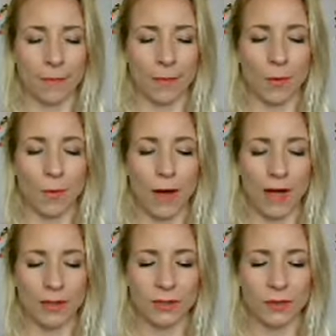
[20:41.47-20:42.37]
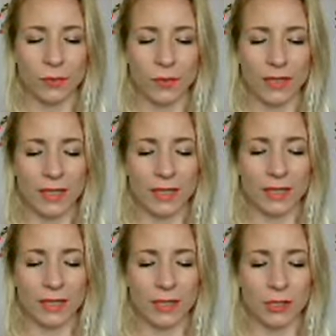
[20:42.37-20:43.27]
while you're feeling
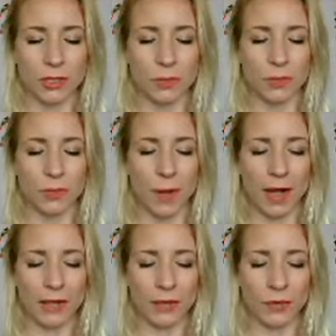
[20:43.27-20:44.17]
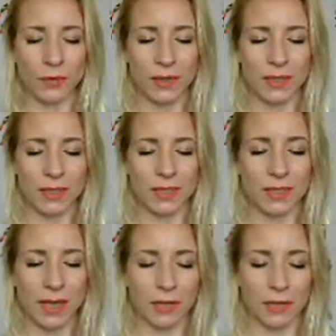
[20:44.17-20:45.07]
sensual, while you're feeling
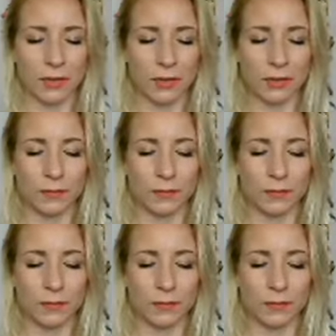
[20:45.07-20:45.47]
sexual.